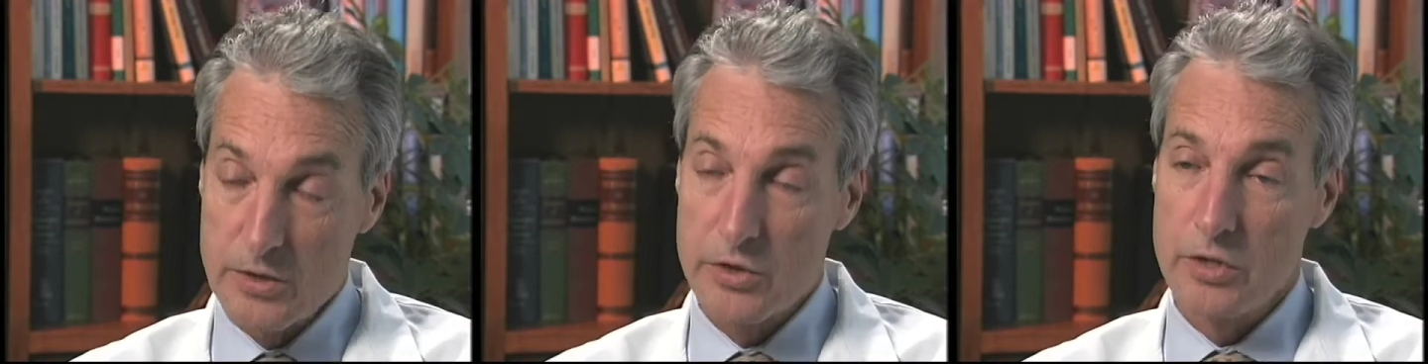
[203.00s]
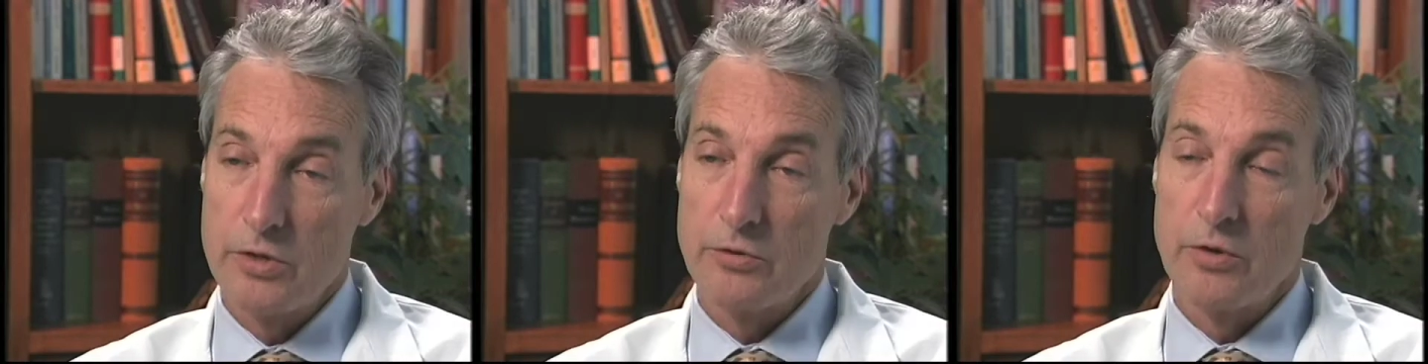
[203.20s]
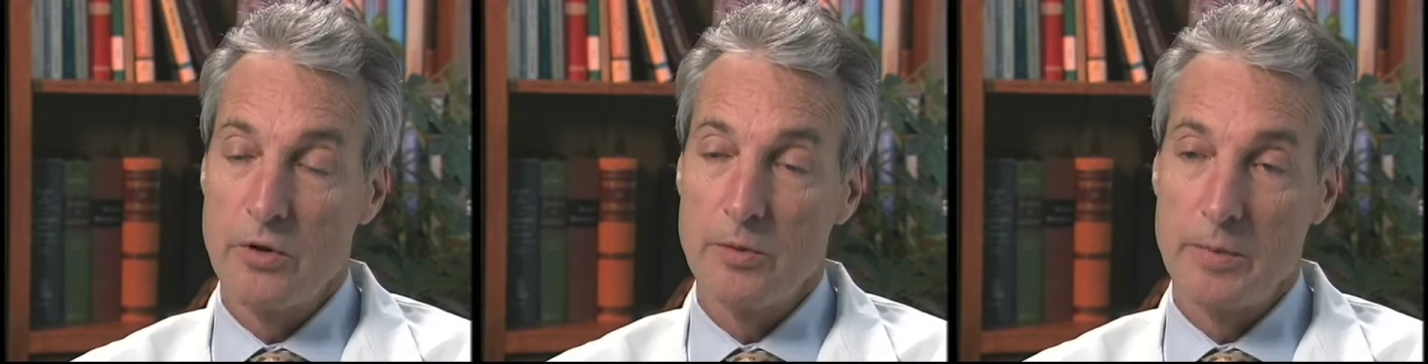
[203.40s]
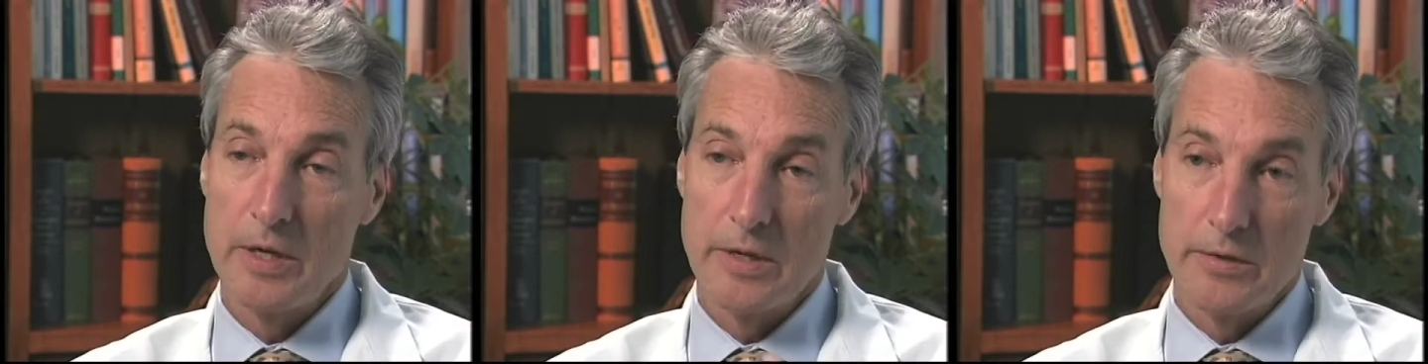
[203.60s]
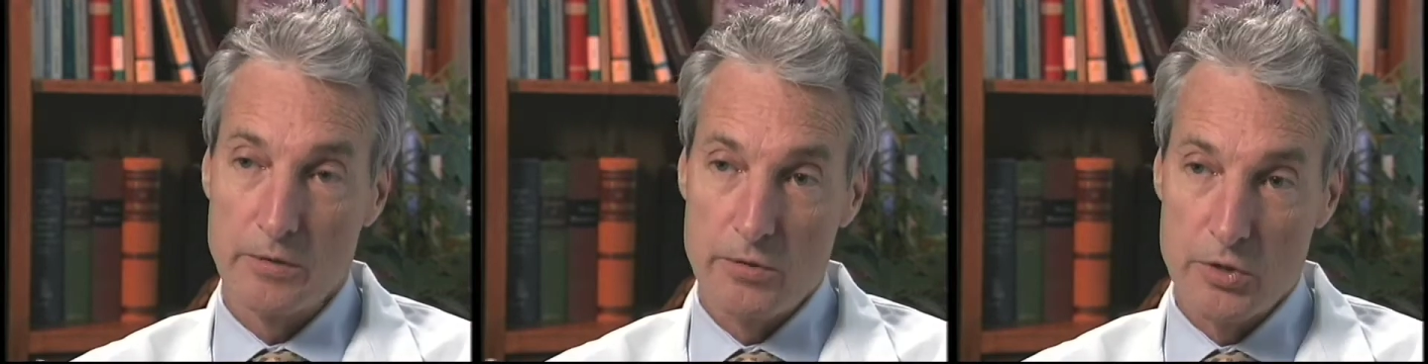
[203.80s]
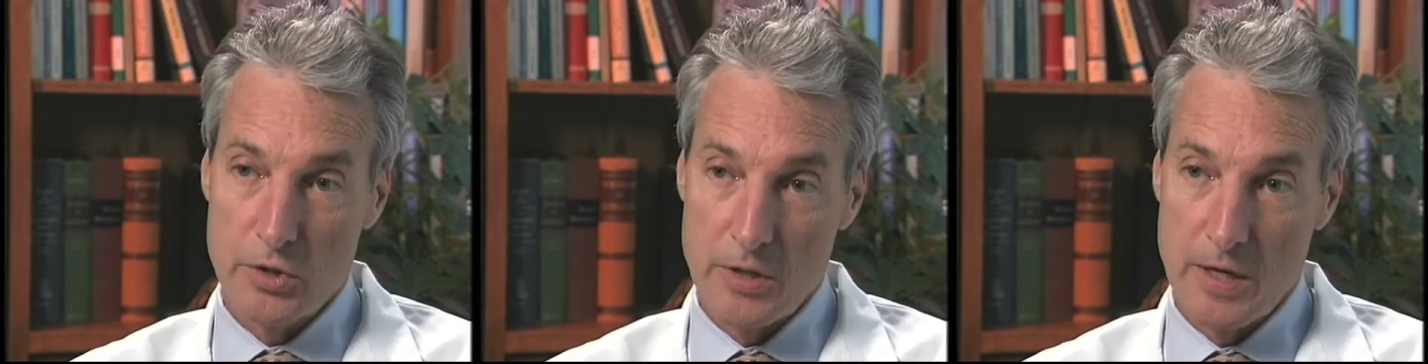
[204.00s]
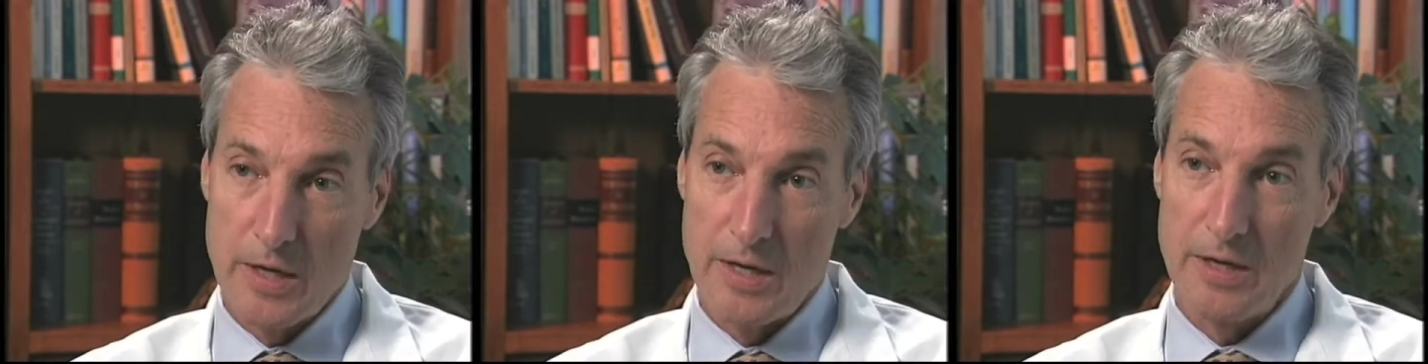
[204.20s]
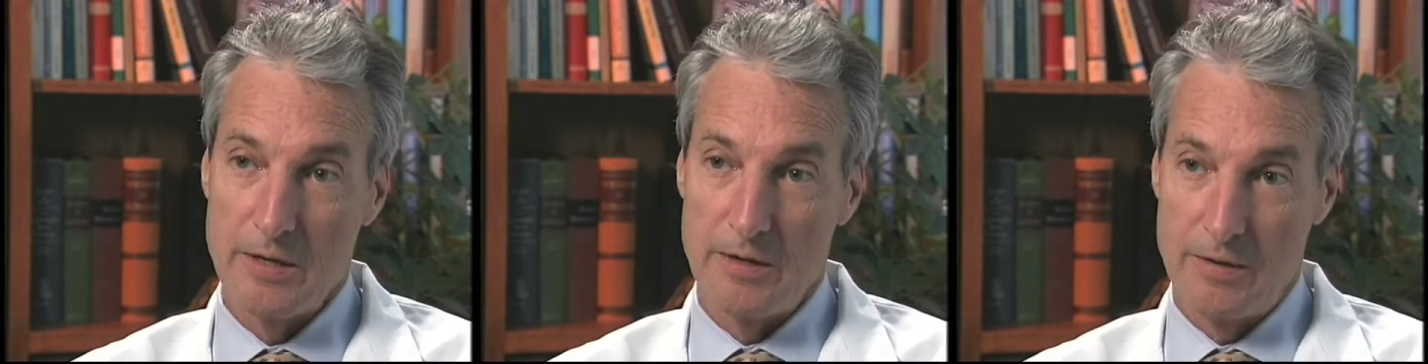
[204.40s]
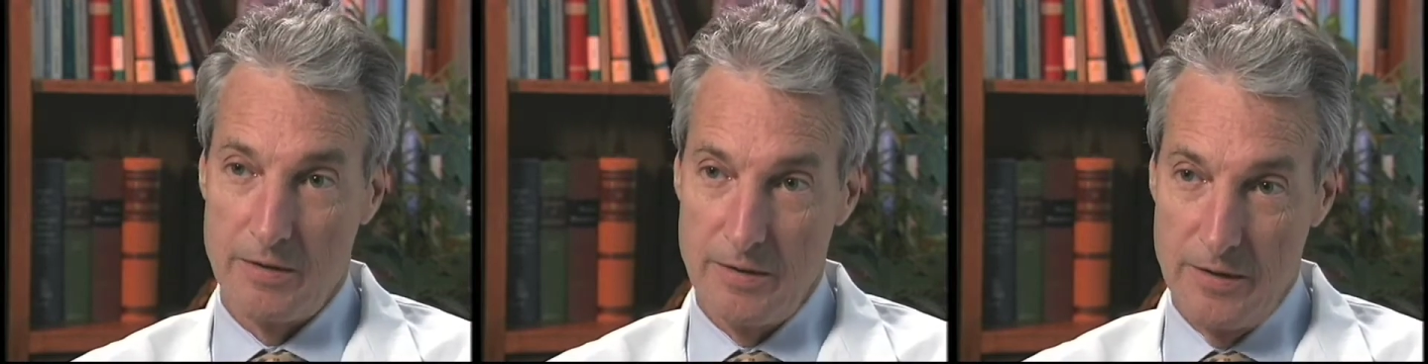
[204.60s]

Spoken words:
syndrome and other genetic